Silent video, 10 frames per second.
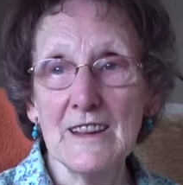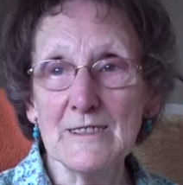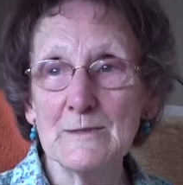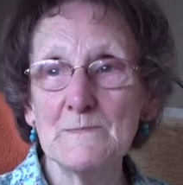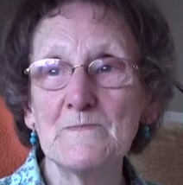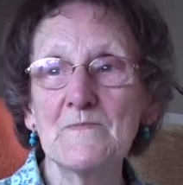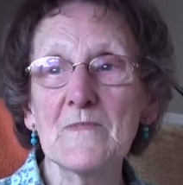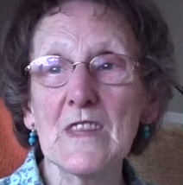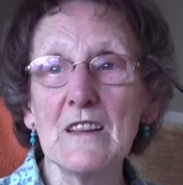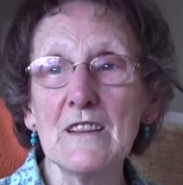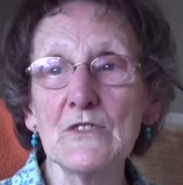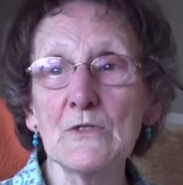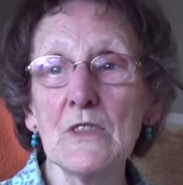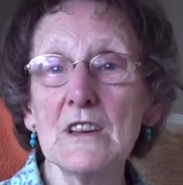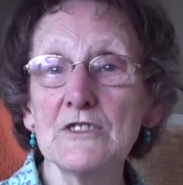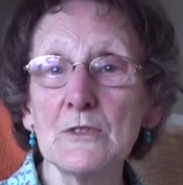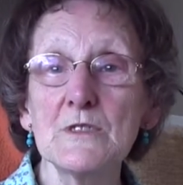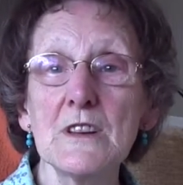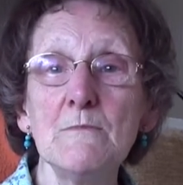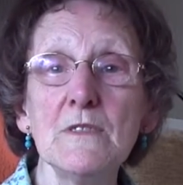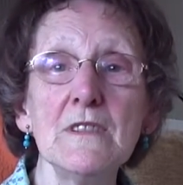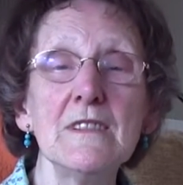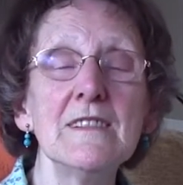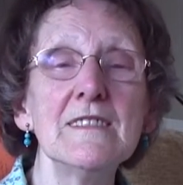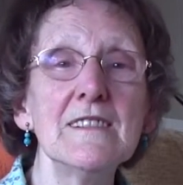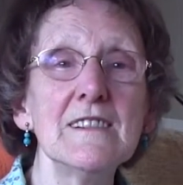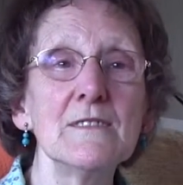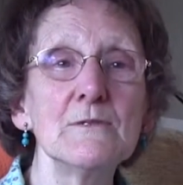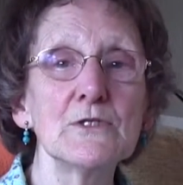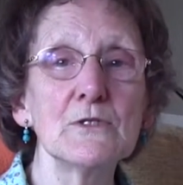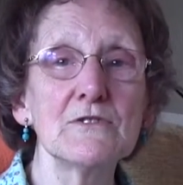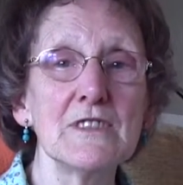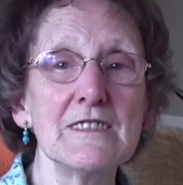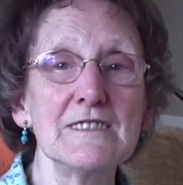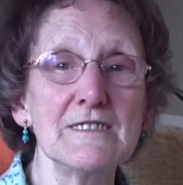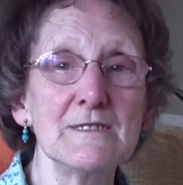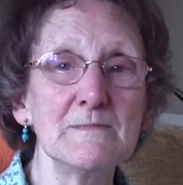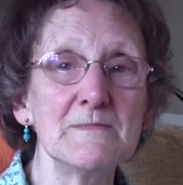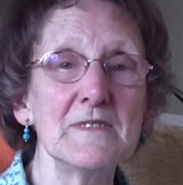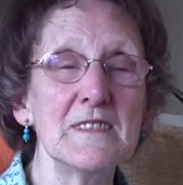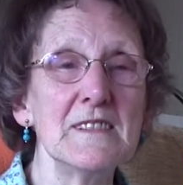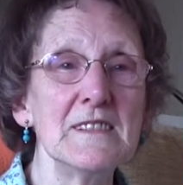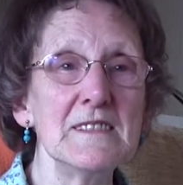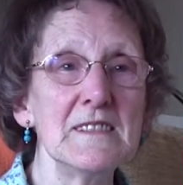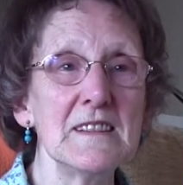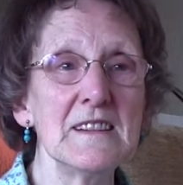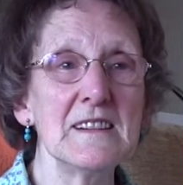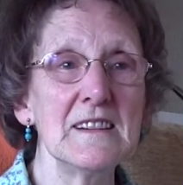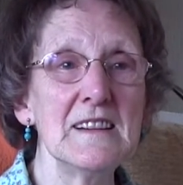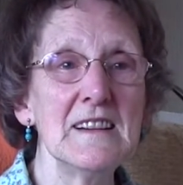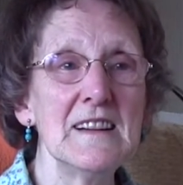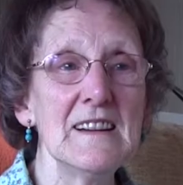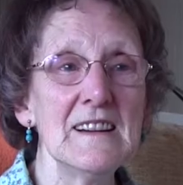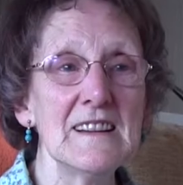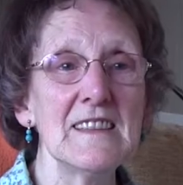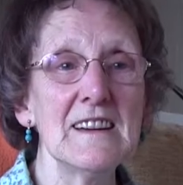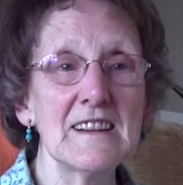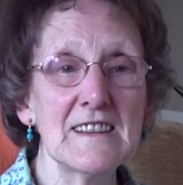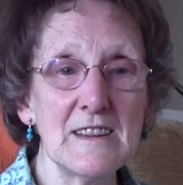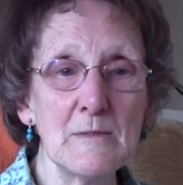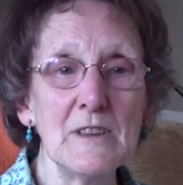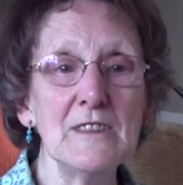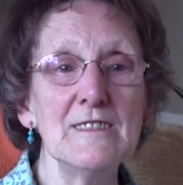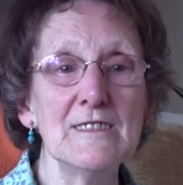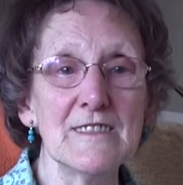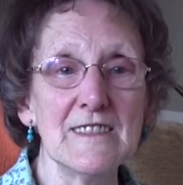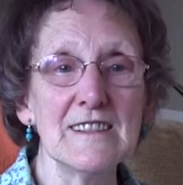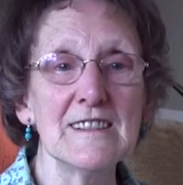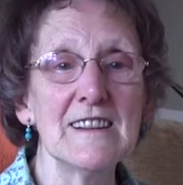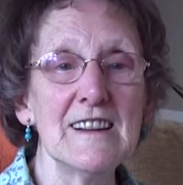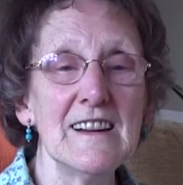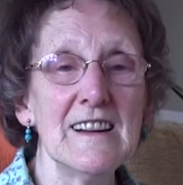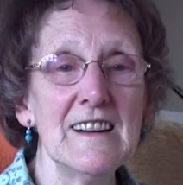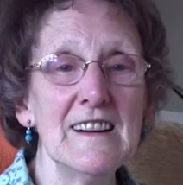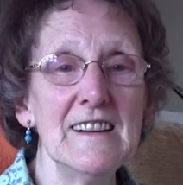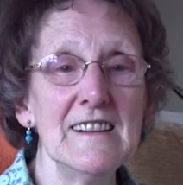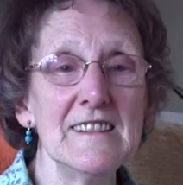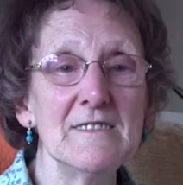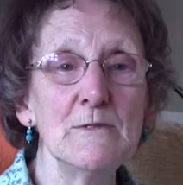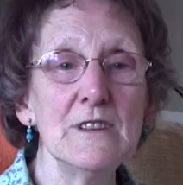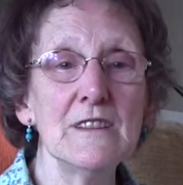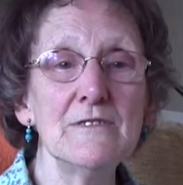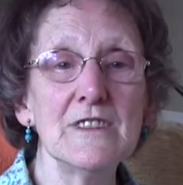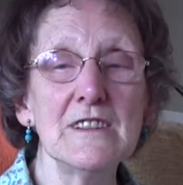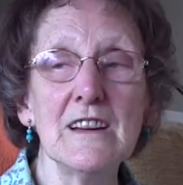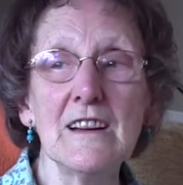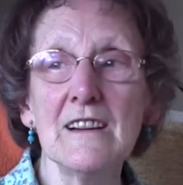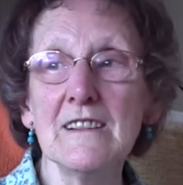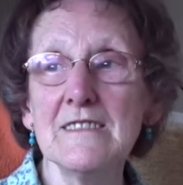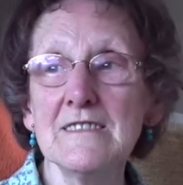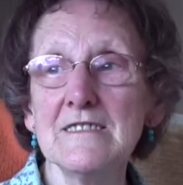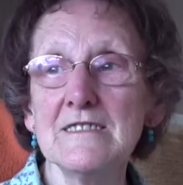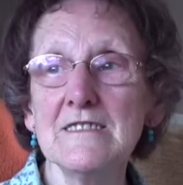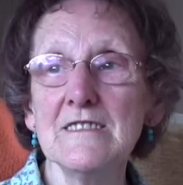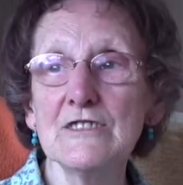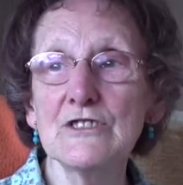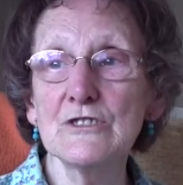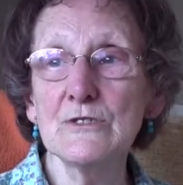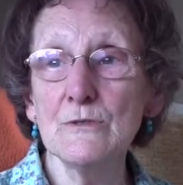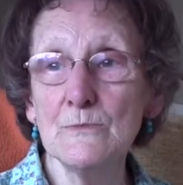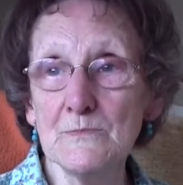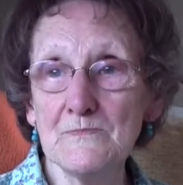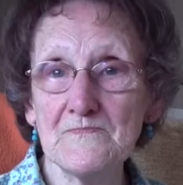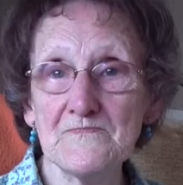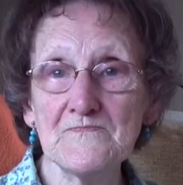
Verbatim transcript: Great. So that September, I was off to London and uh, had the academic year there and we lived in a nurse's home,